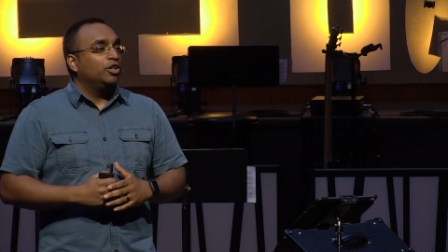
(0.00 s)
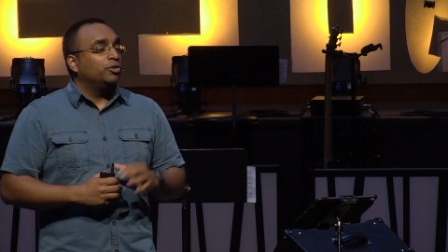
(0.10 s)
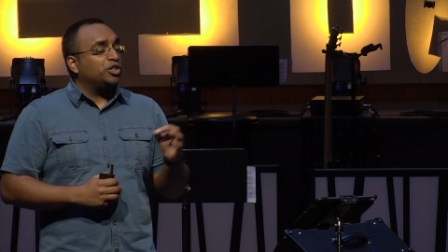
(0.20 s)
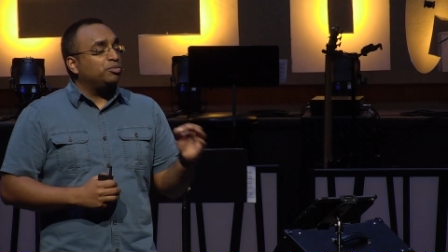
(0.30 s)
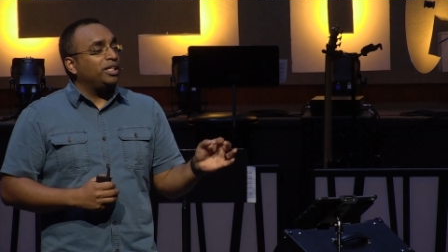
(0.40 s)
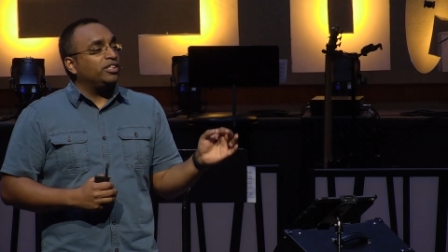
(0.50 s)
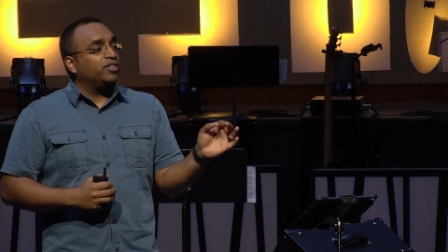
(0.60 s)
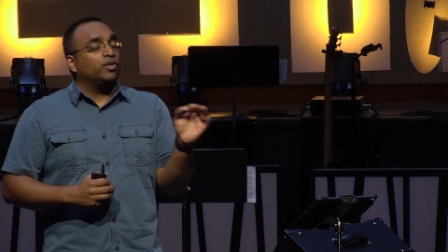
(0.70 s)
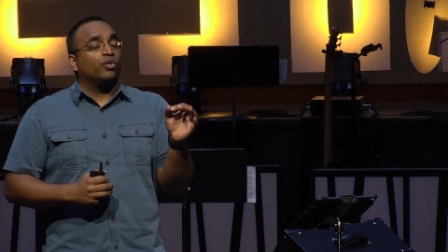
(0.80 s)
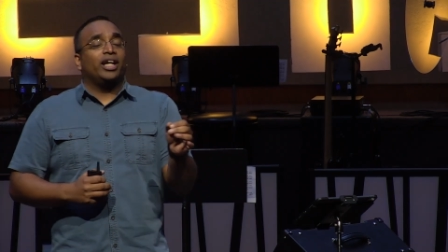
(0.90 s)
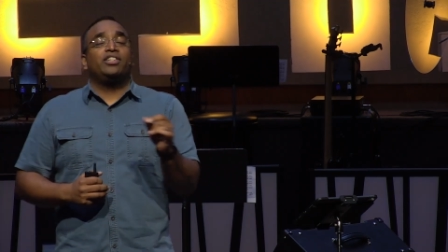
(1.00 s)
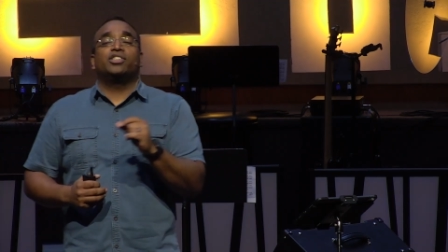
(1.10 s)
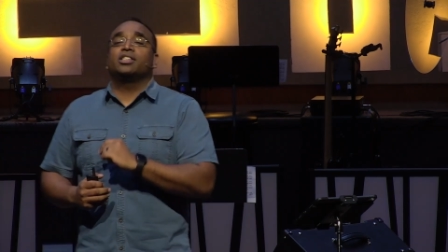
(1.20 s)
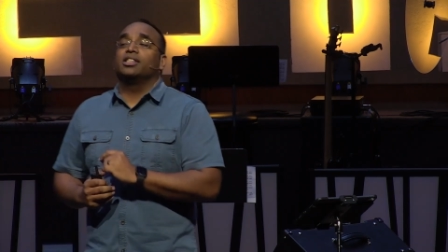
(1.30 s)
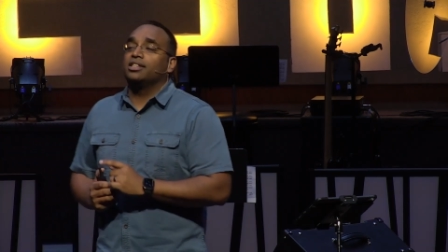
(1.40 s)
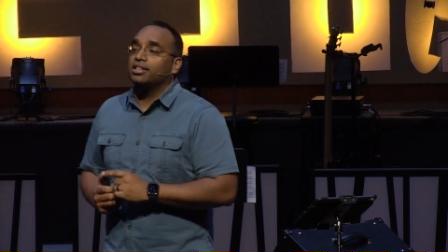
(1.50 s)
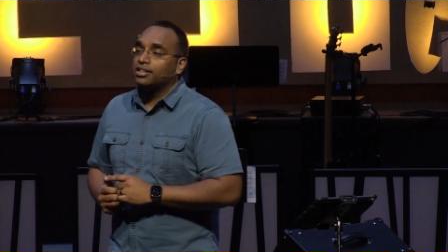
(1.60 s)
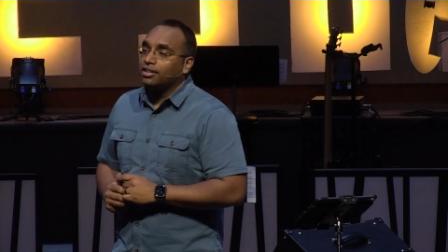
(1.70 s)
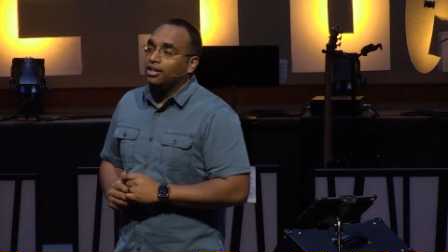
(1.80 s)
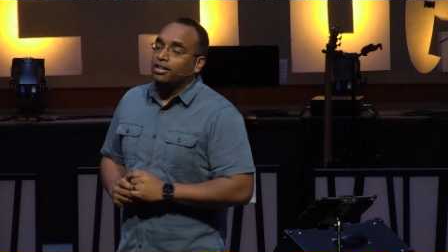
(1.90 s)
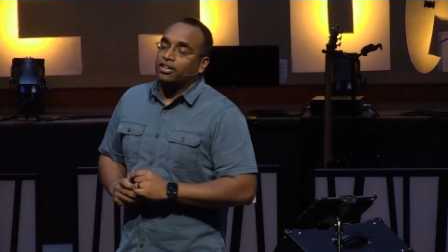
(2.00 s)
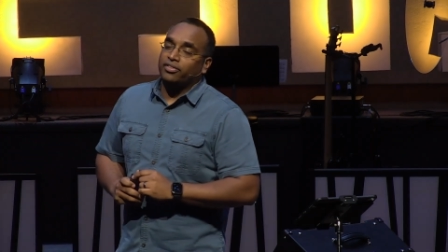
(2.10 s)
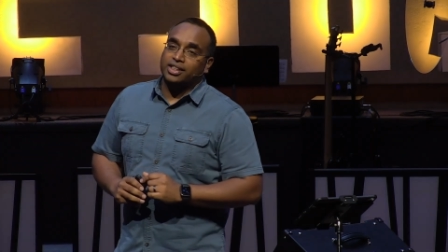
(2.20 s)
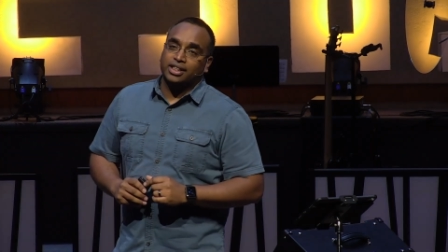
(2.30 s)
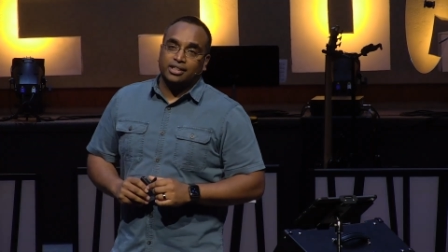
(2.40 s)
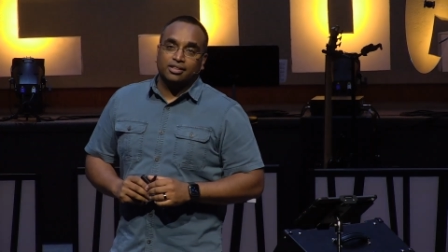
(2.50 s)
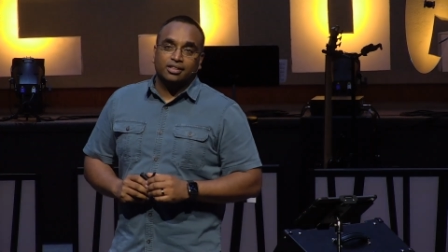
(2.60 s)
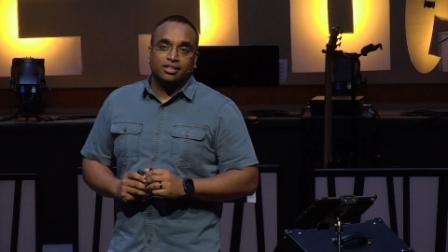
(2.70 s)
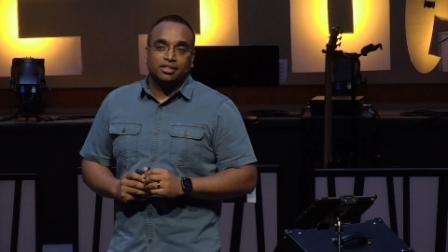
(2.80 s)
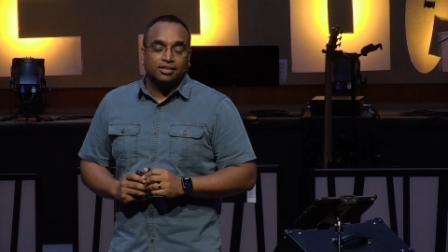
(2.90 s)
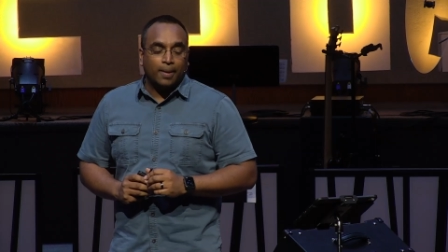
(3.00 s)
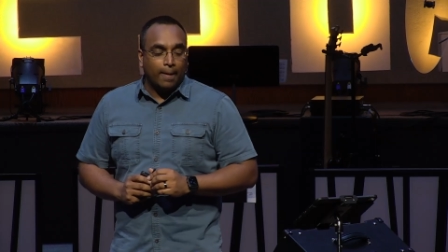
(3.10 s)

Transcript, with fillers: which speaks of the righteousness of the saints."